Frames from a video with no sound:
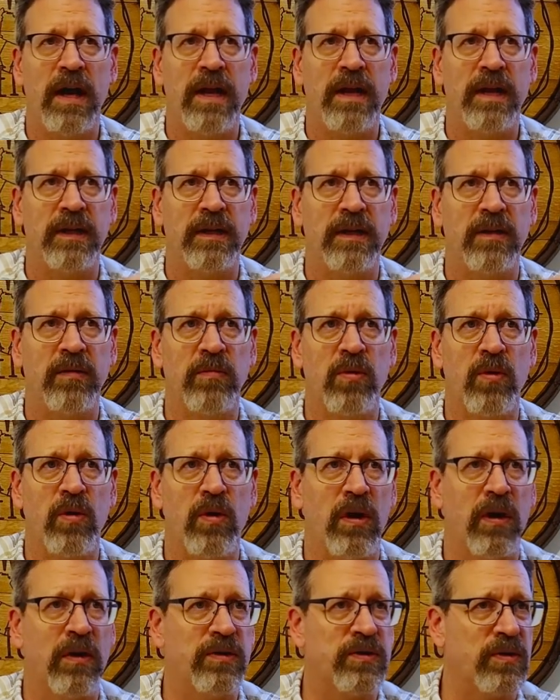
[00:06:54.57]
and a little
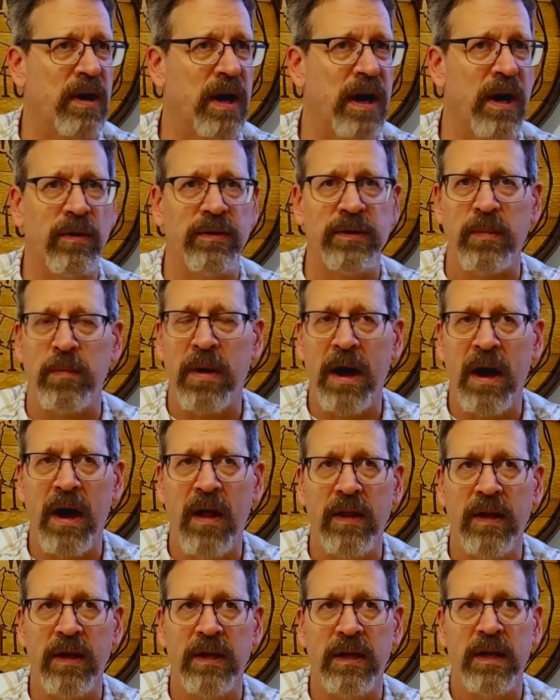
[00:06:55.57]
more drier on the
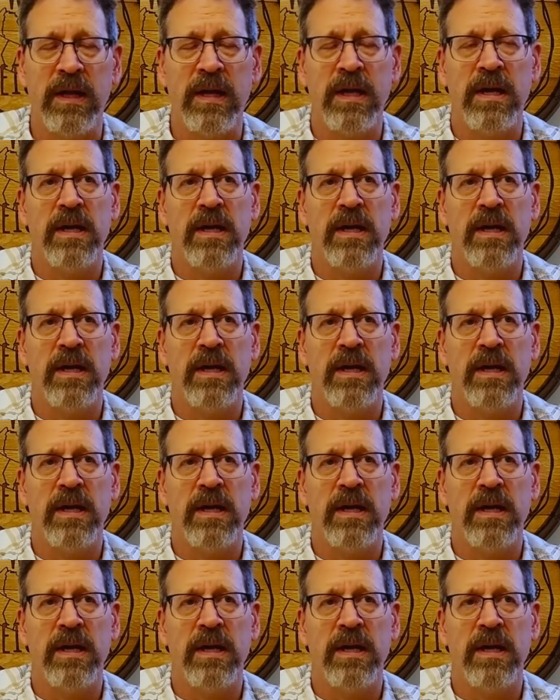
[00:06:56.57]
palate,